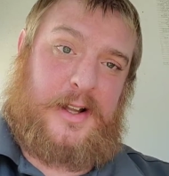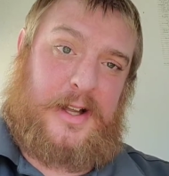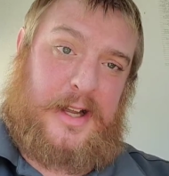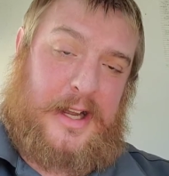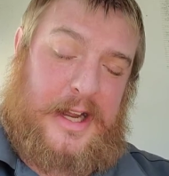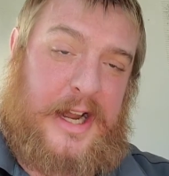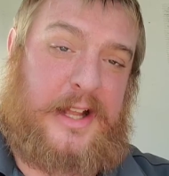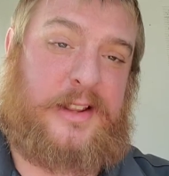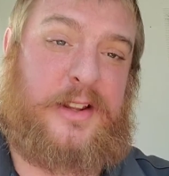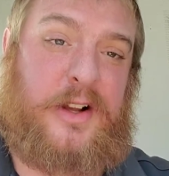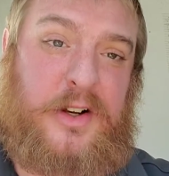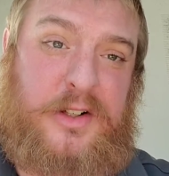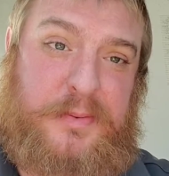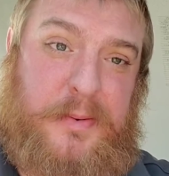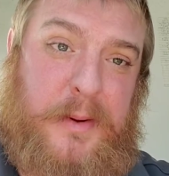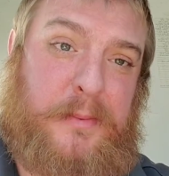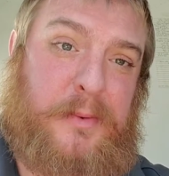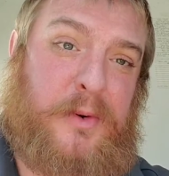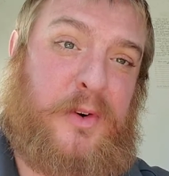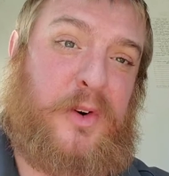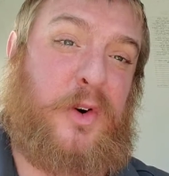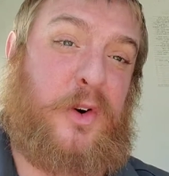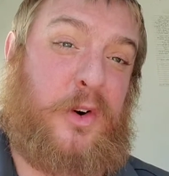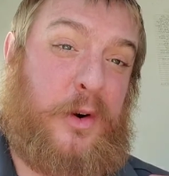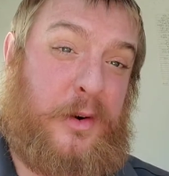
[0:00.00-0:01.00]
And those
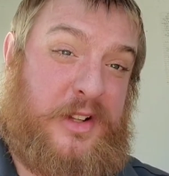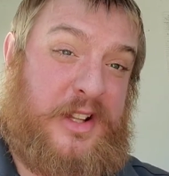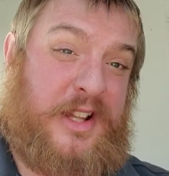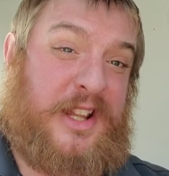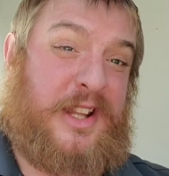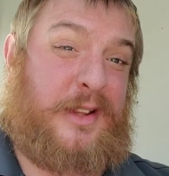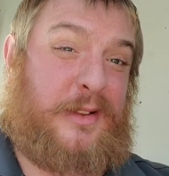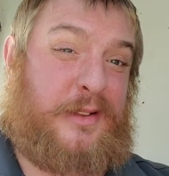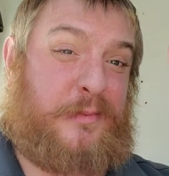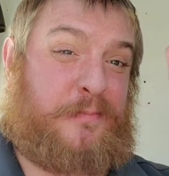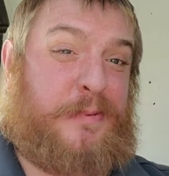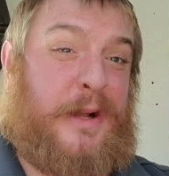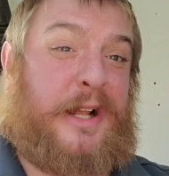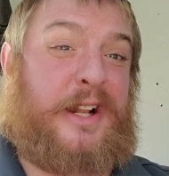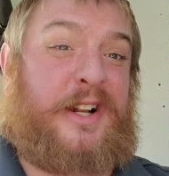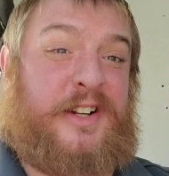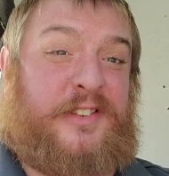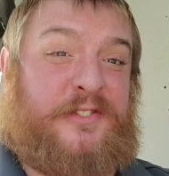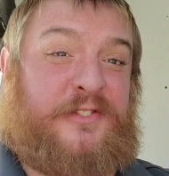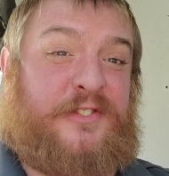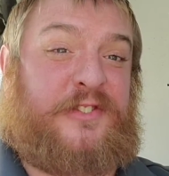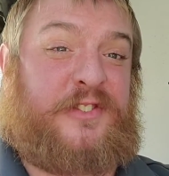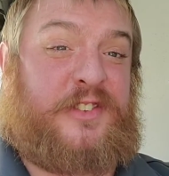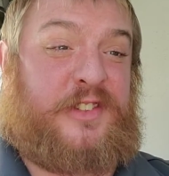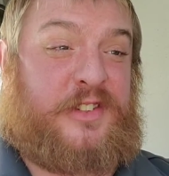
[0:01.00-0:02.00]
people who are
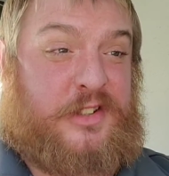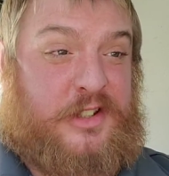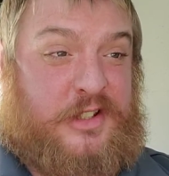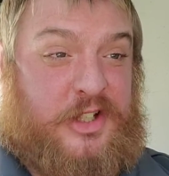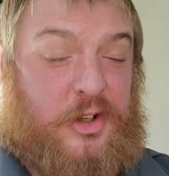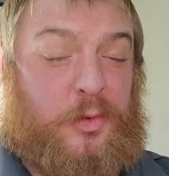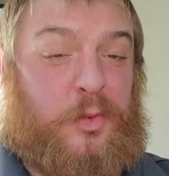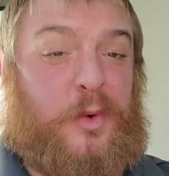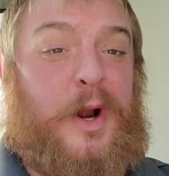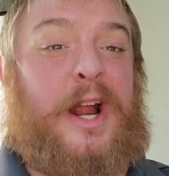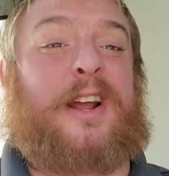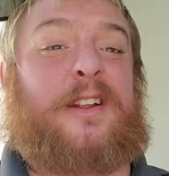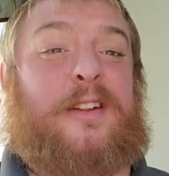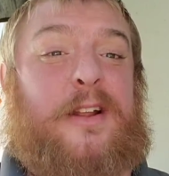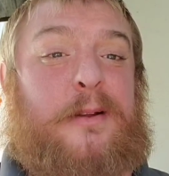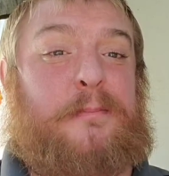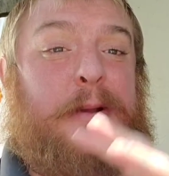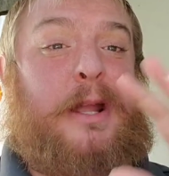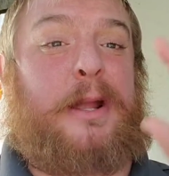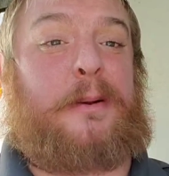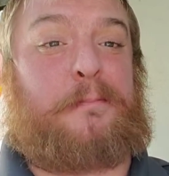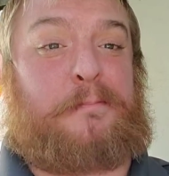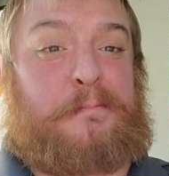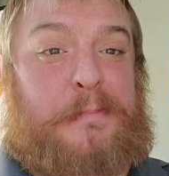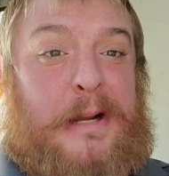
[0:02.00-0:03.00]
directly
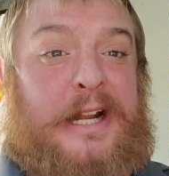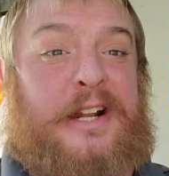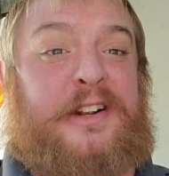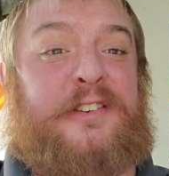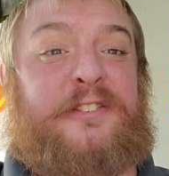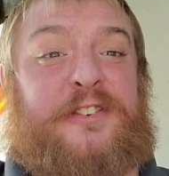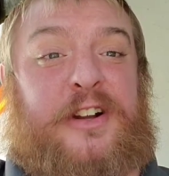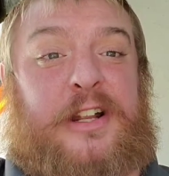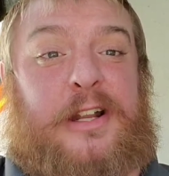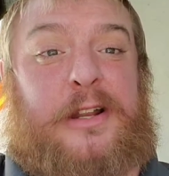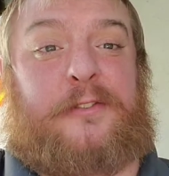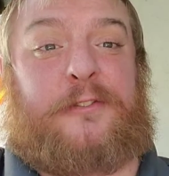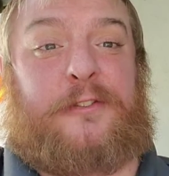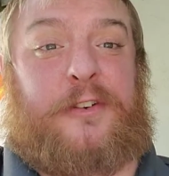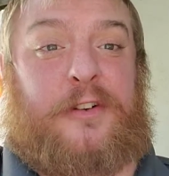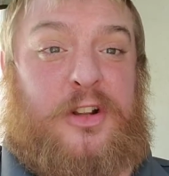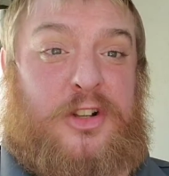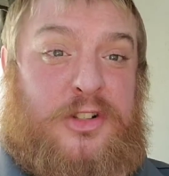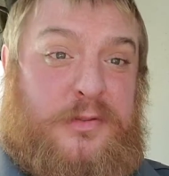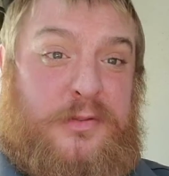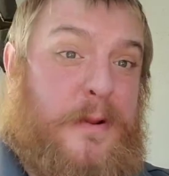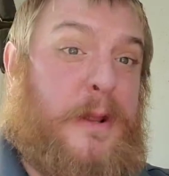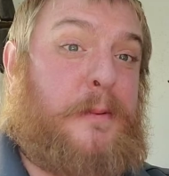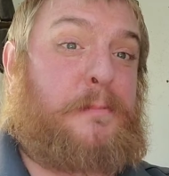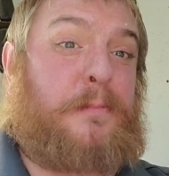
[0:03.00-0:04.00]
being benefited from
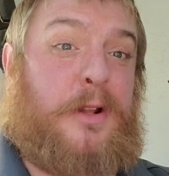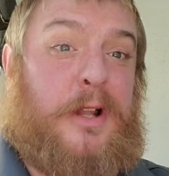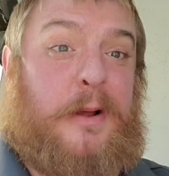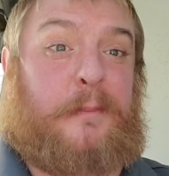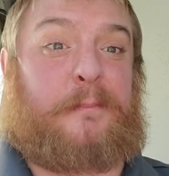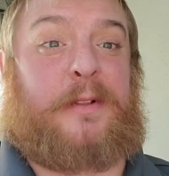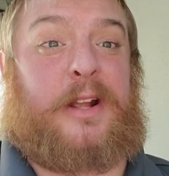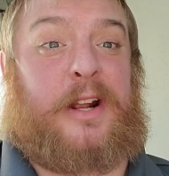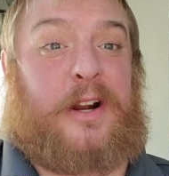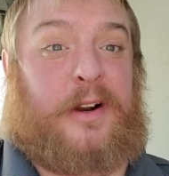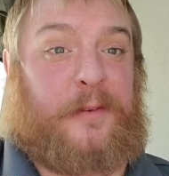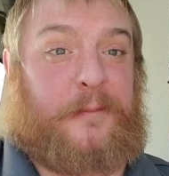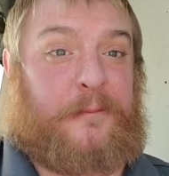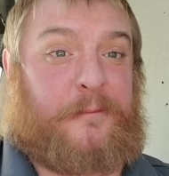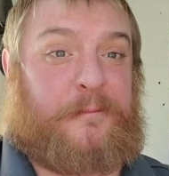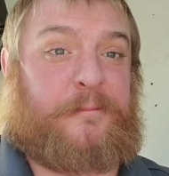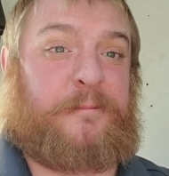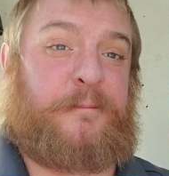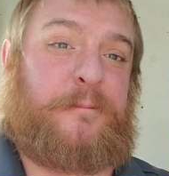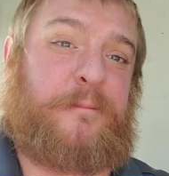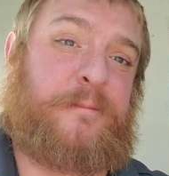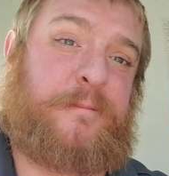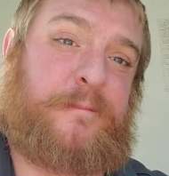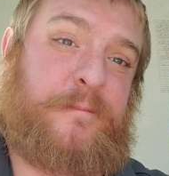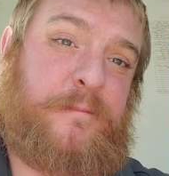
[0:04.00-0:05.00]
those people up there.
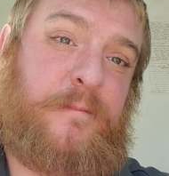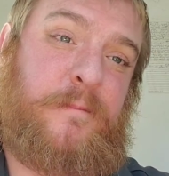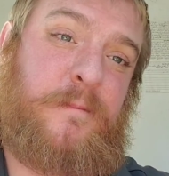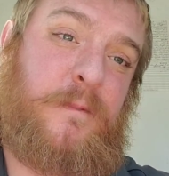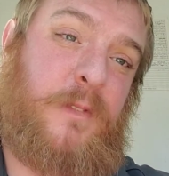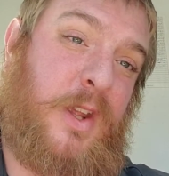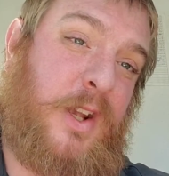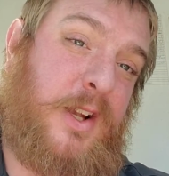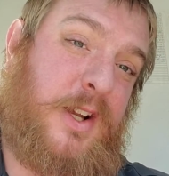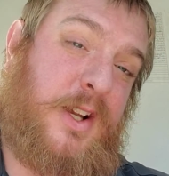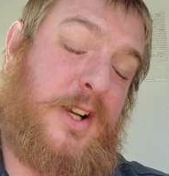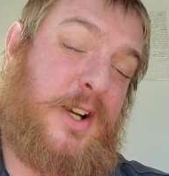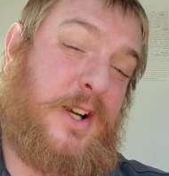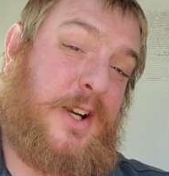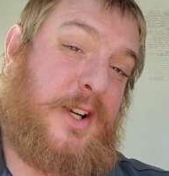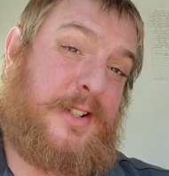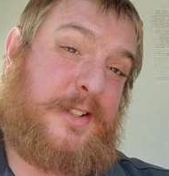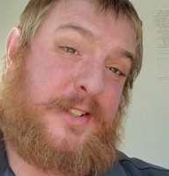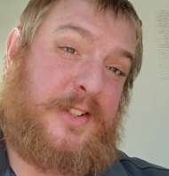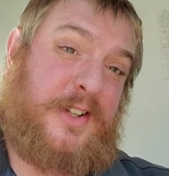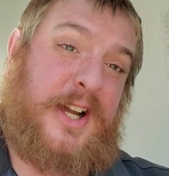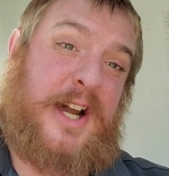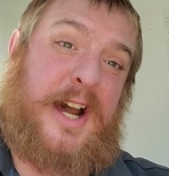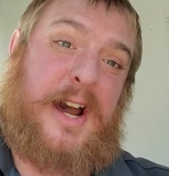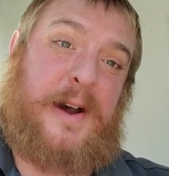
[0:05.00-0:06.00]

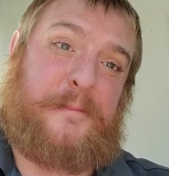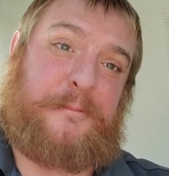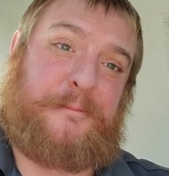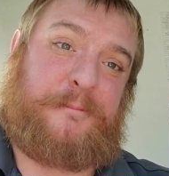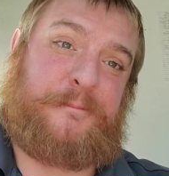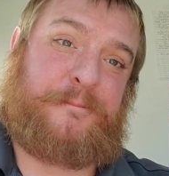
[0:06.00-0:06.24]
So, yeah.